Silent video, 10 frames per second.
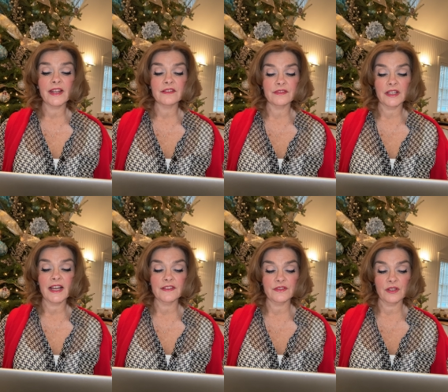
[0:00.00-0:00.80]
of
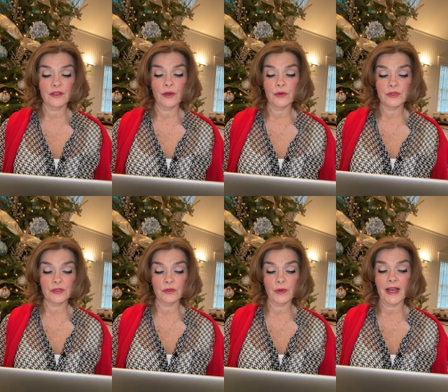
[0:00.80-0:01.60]
life to those
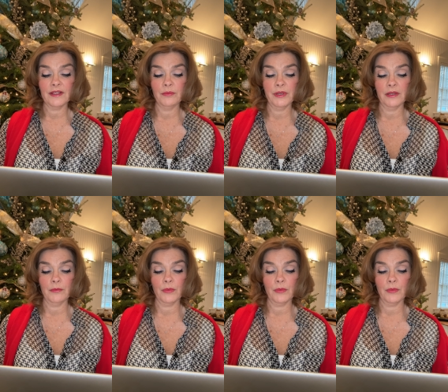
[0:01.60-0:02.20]
who had been